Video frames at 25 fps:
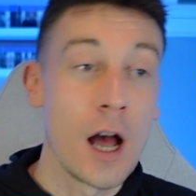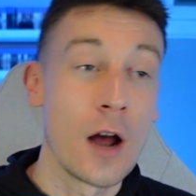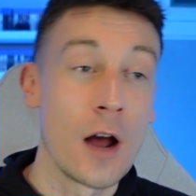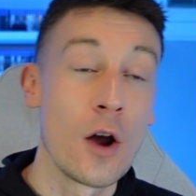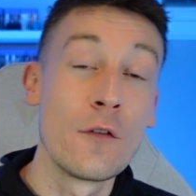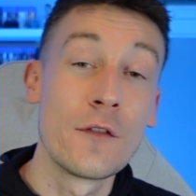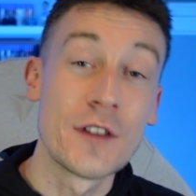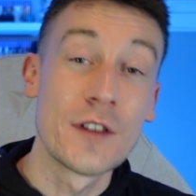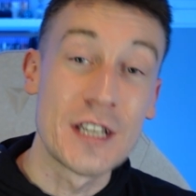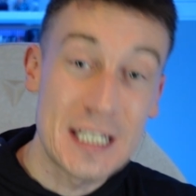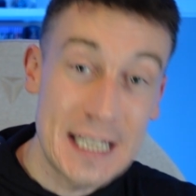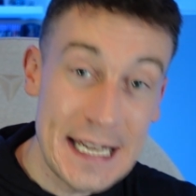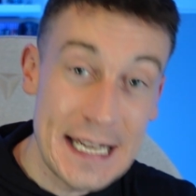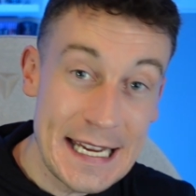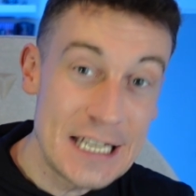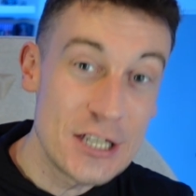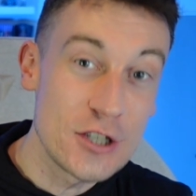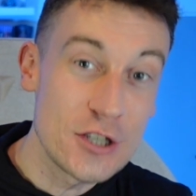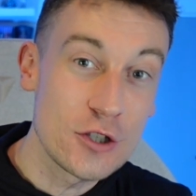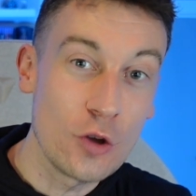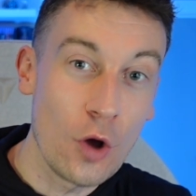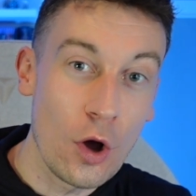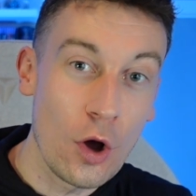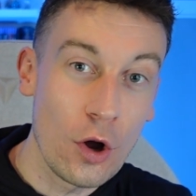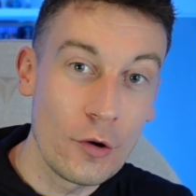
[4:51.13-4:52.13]
overseas
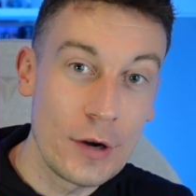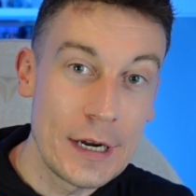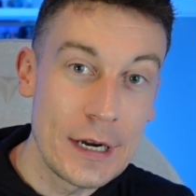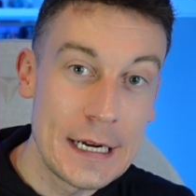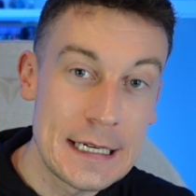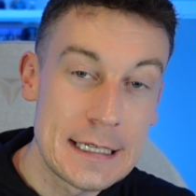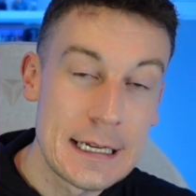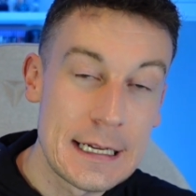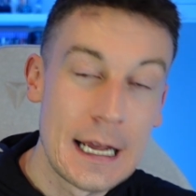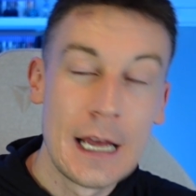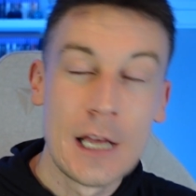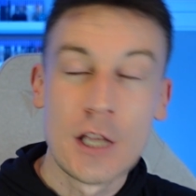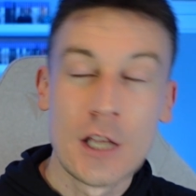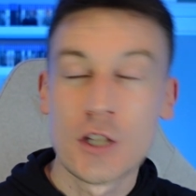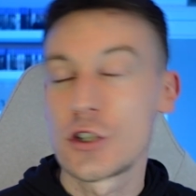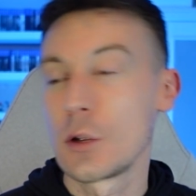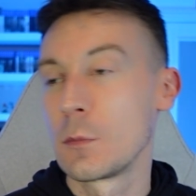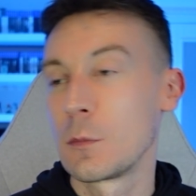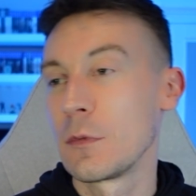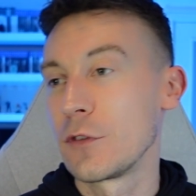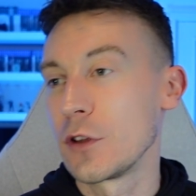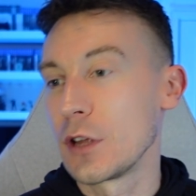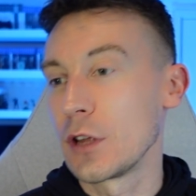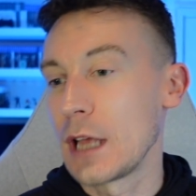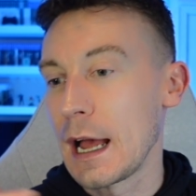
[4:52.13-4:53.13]
stories, some
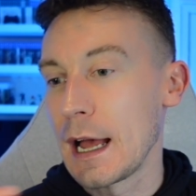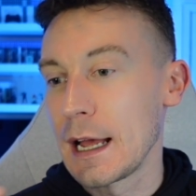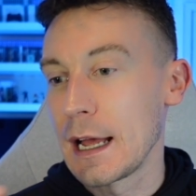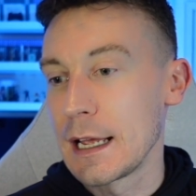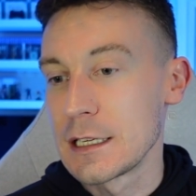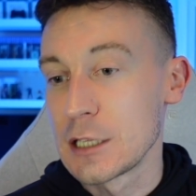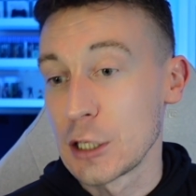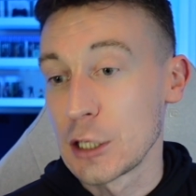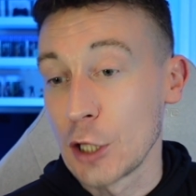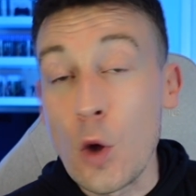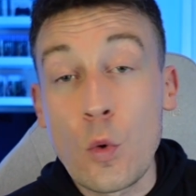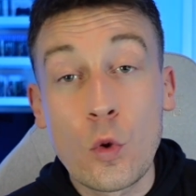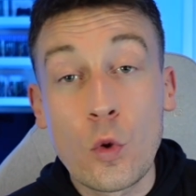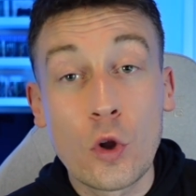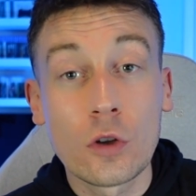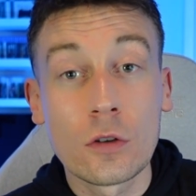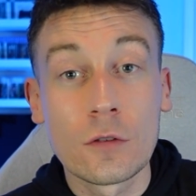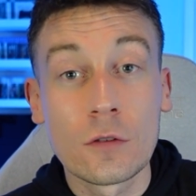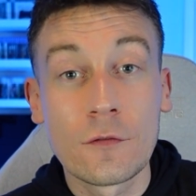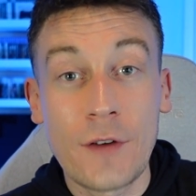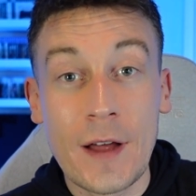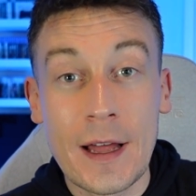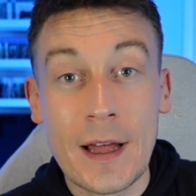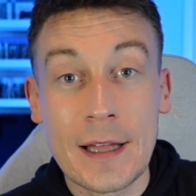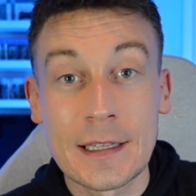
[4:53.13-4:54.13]
of you guys local
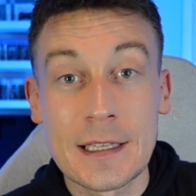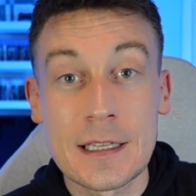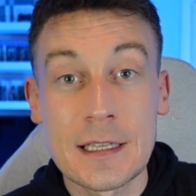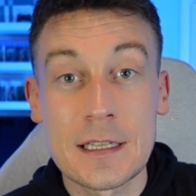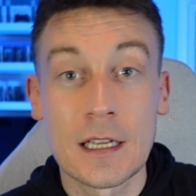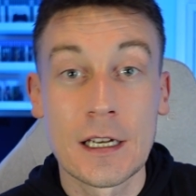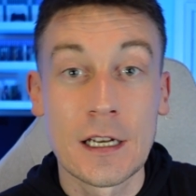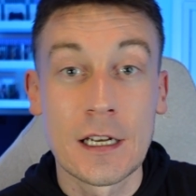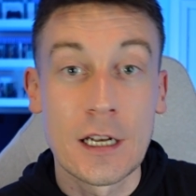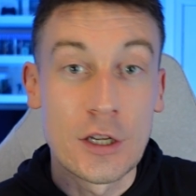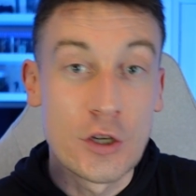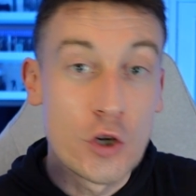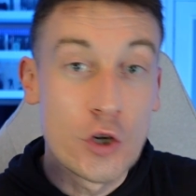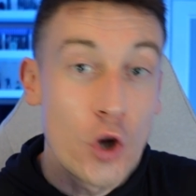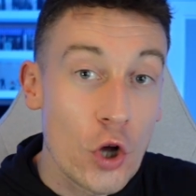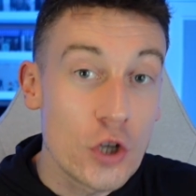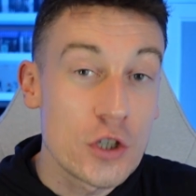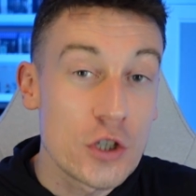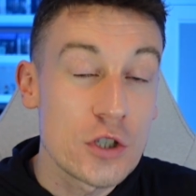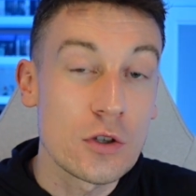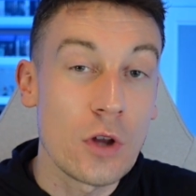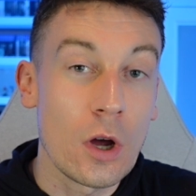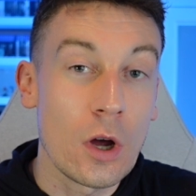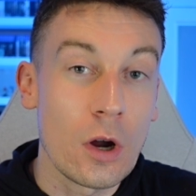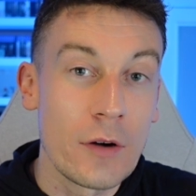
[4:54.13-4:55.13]
fans and your
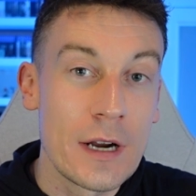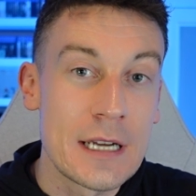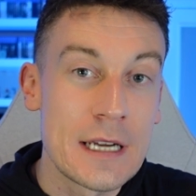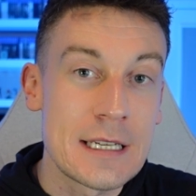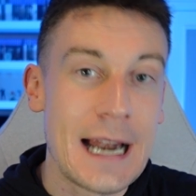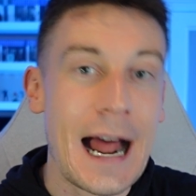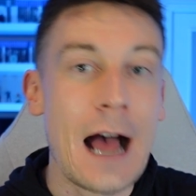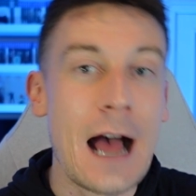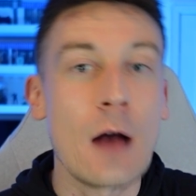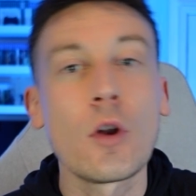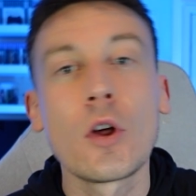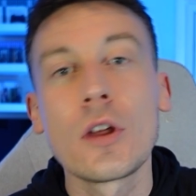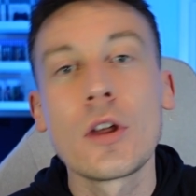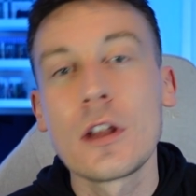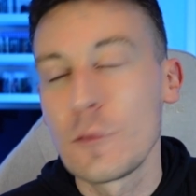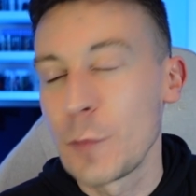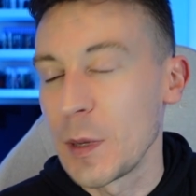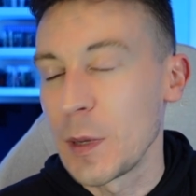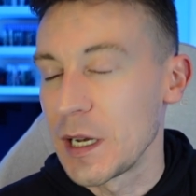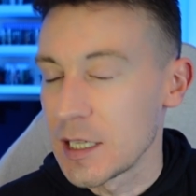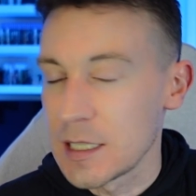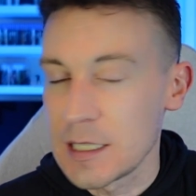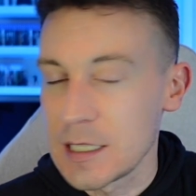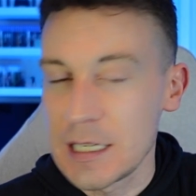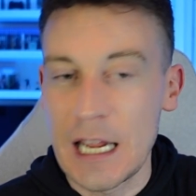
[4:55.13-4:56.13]
stories and how long you've
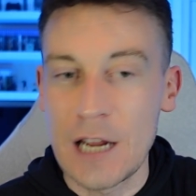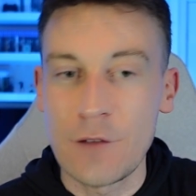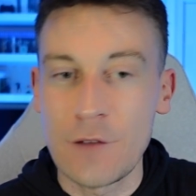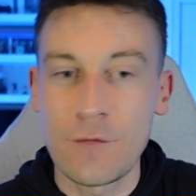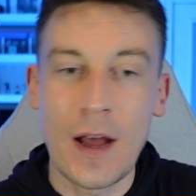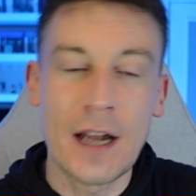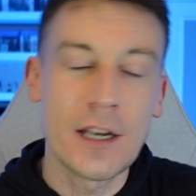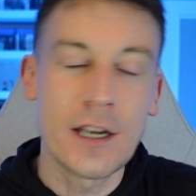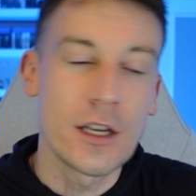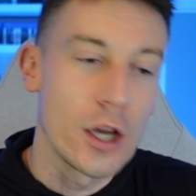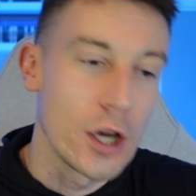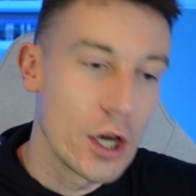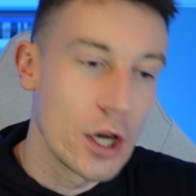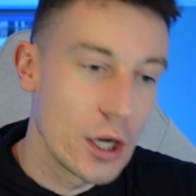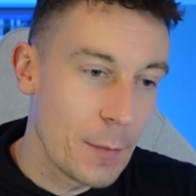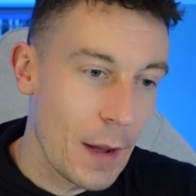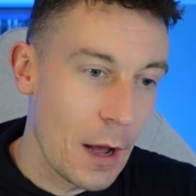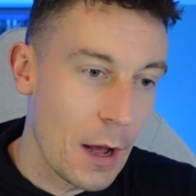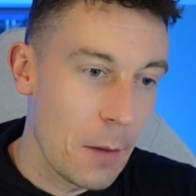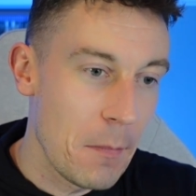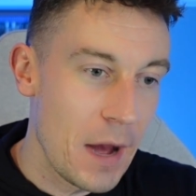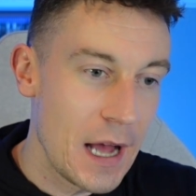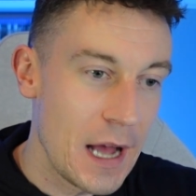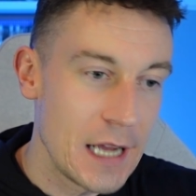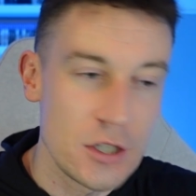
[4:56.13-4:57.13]
been a City fan. You heard
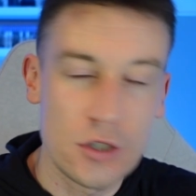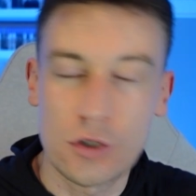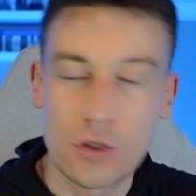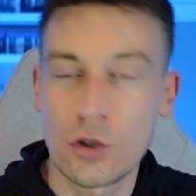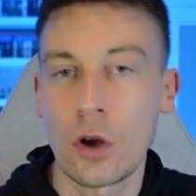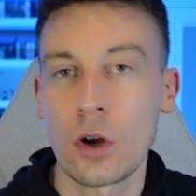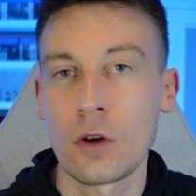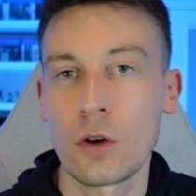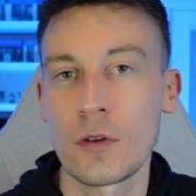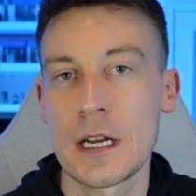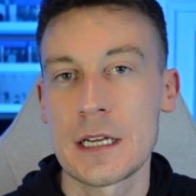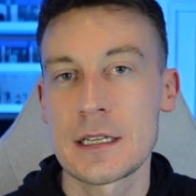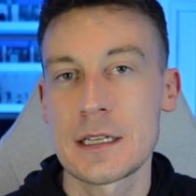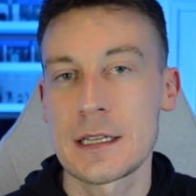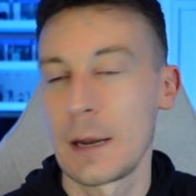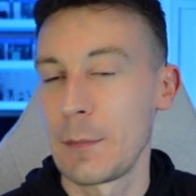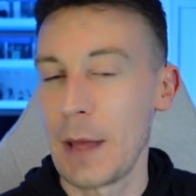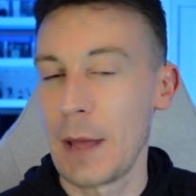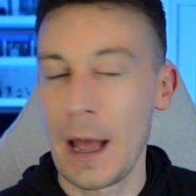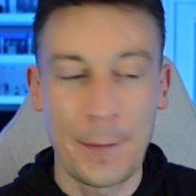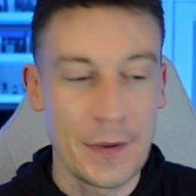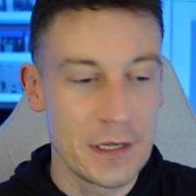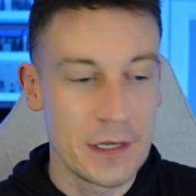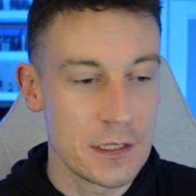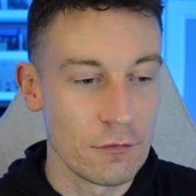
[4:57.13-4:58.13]
about my stories and I'm
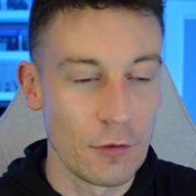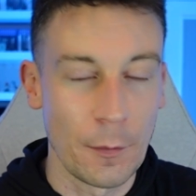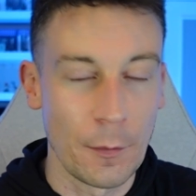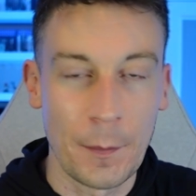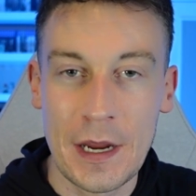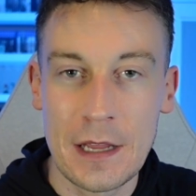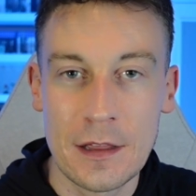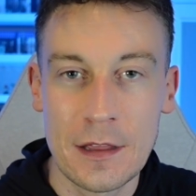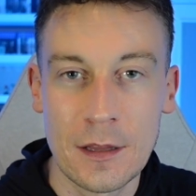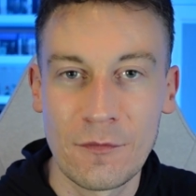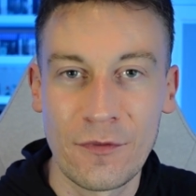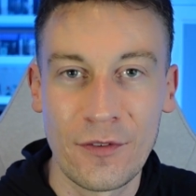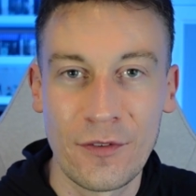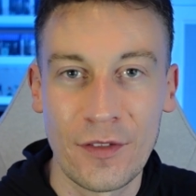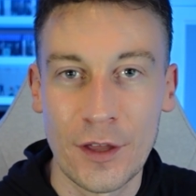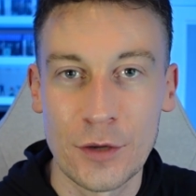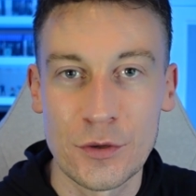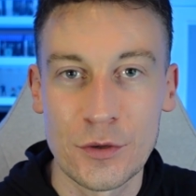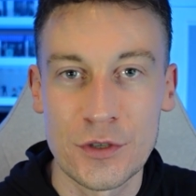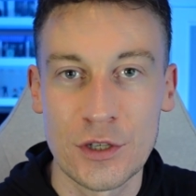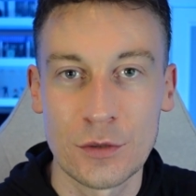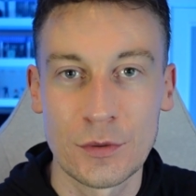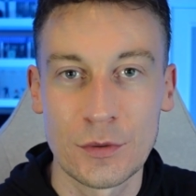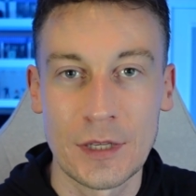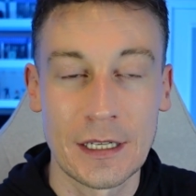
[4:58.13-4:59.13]
happy to repeat them for
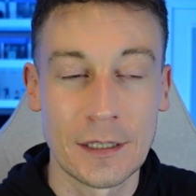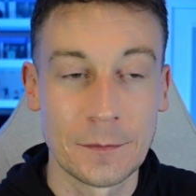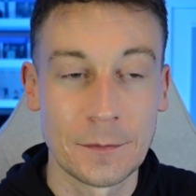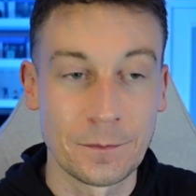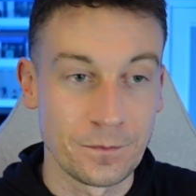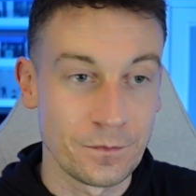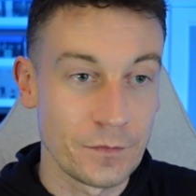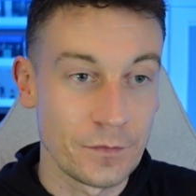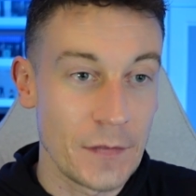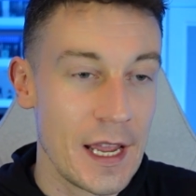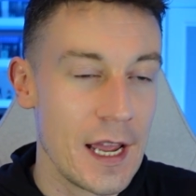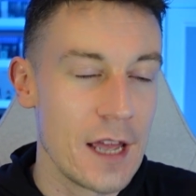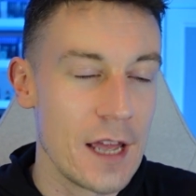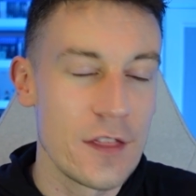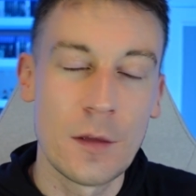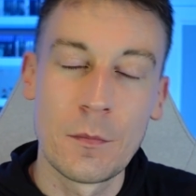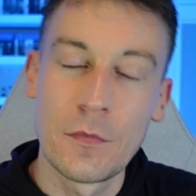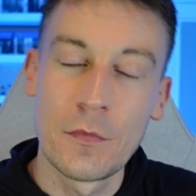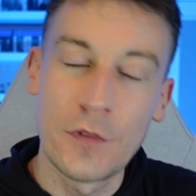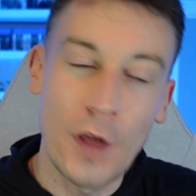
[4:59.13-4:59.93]
those who didn't didn't hear them.